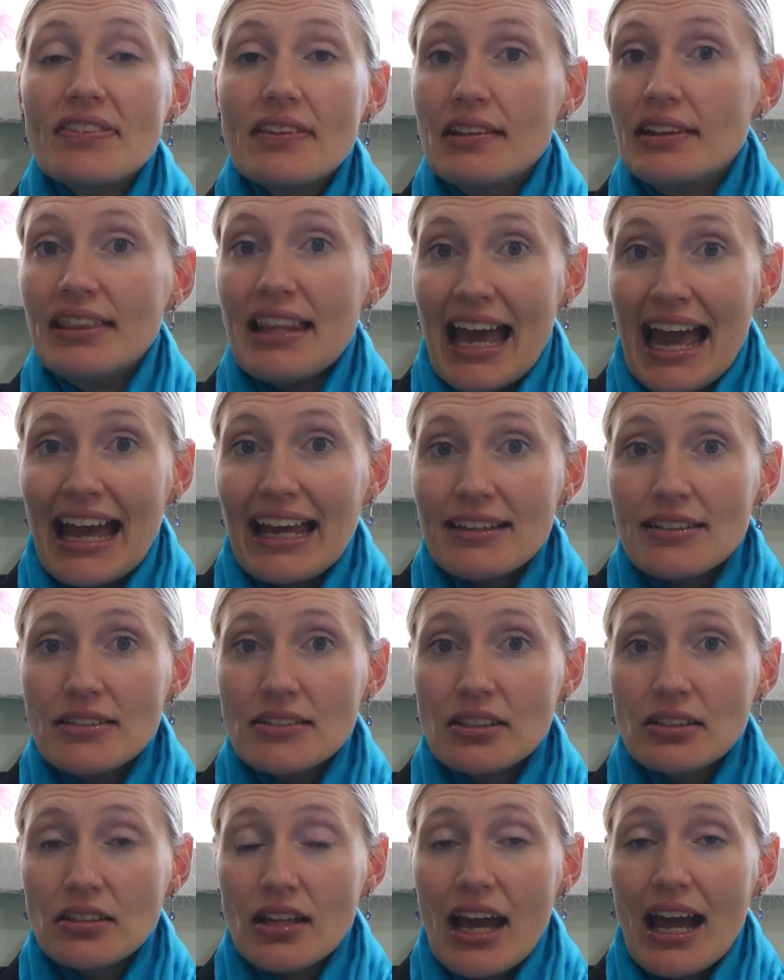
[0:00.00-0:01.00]

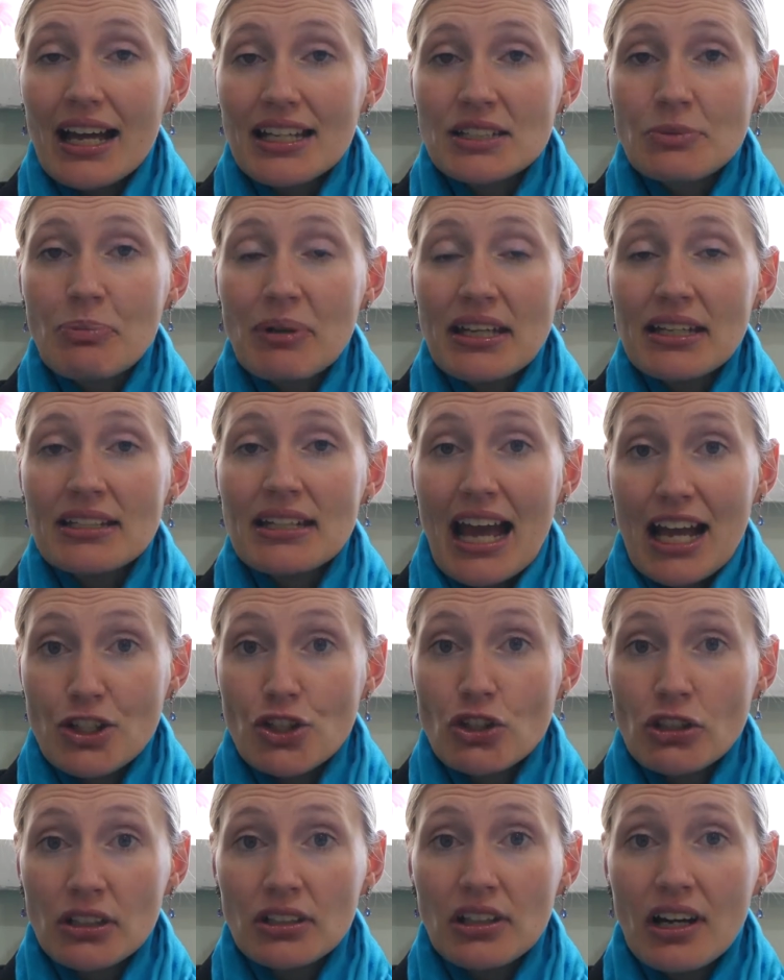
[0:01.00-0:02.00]
land has been
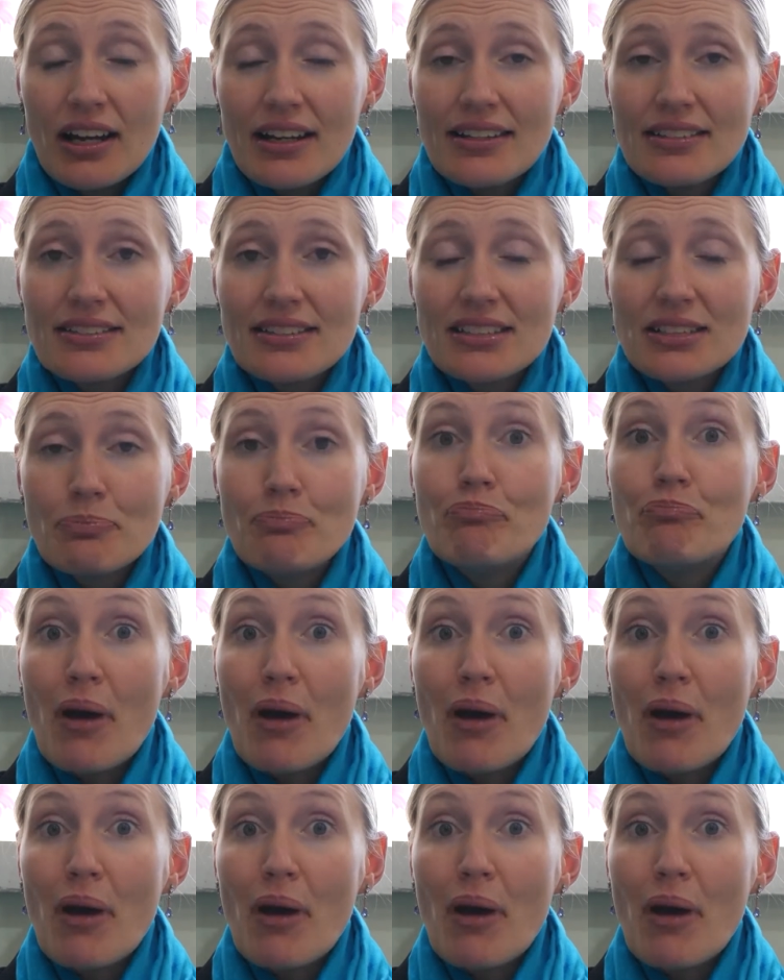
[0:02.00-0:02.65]
nationalized,